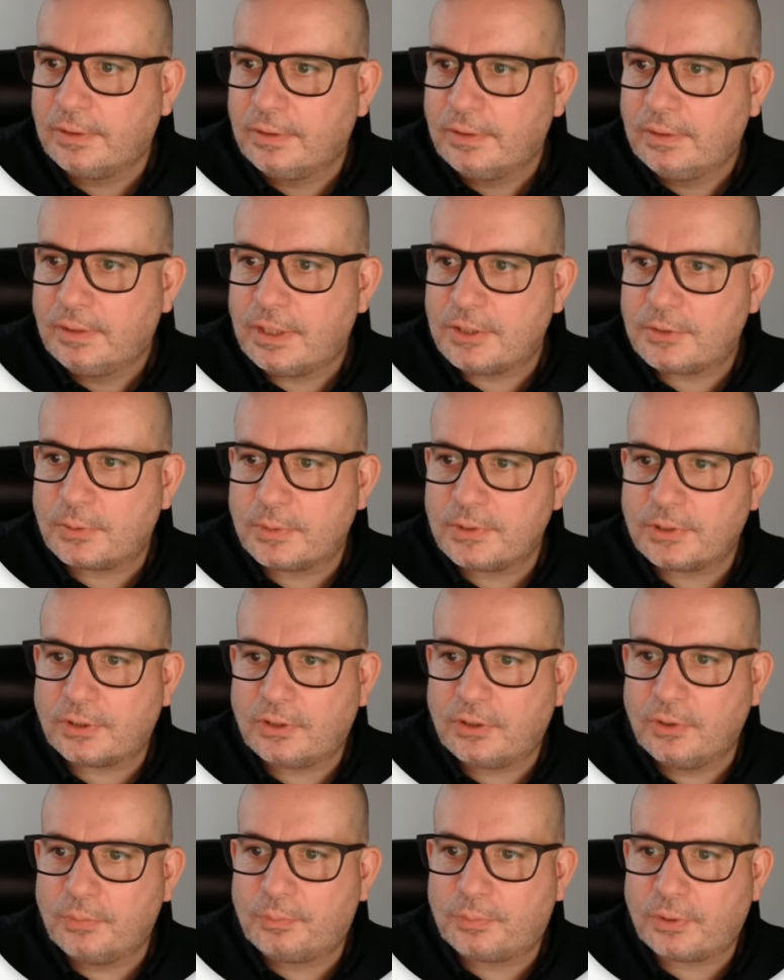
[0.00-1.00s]
This one's a
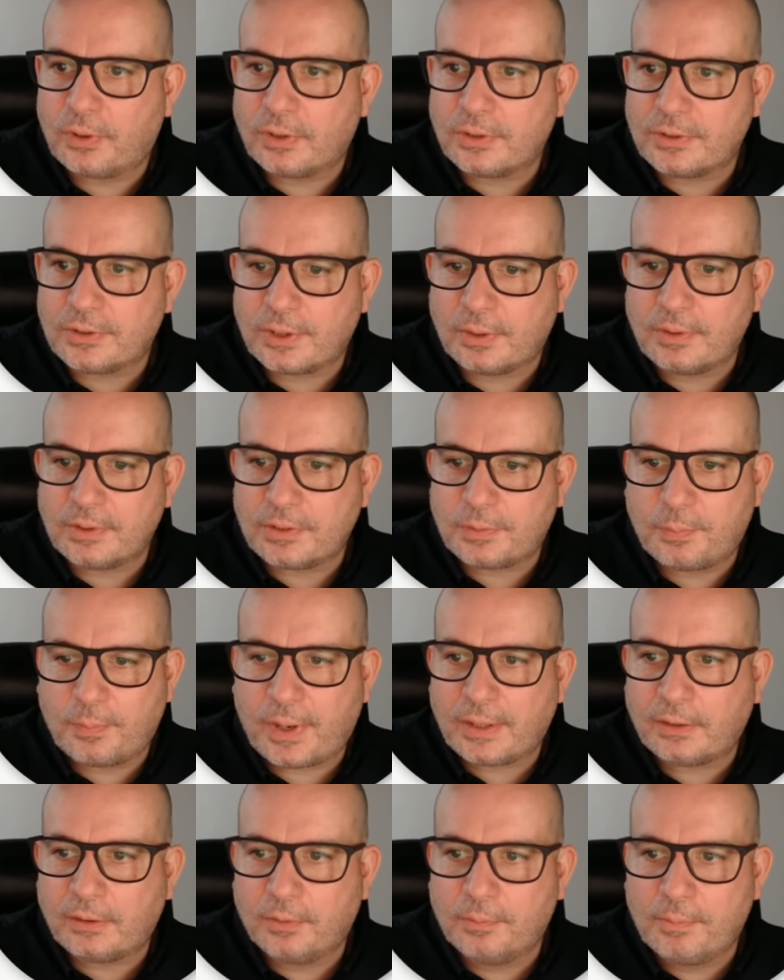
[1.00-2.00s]
good price, so it's
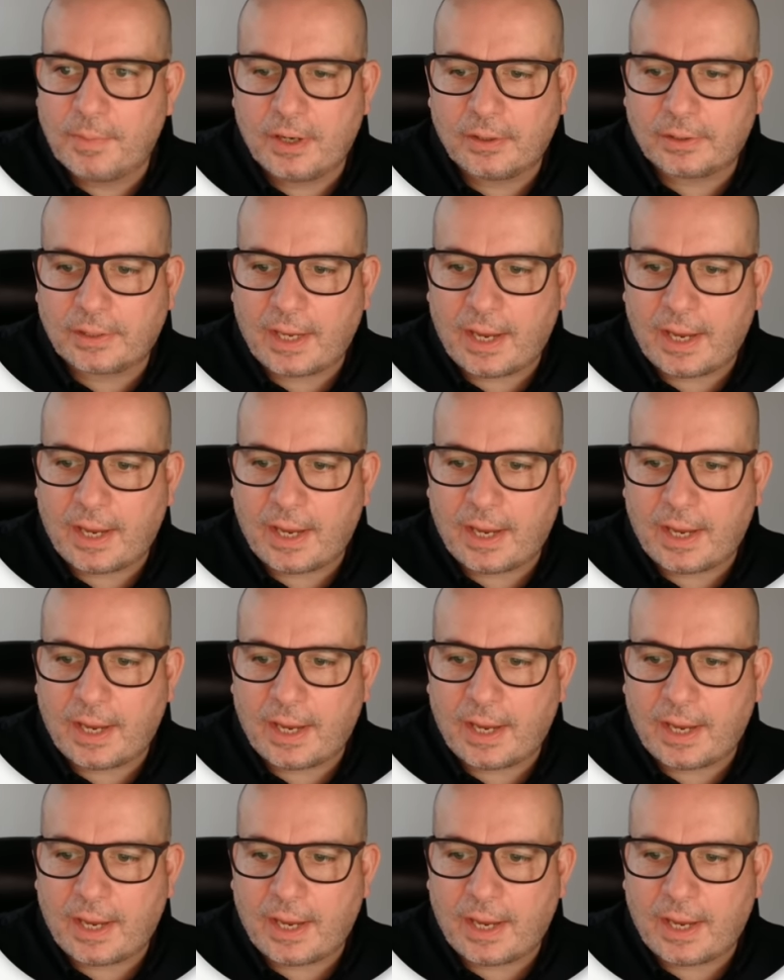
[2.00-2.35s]
bang on market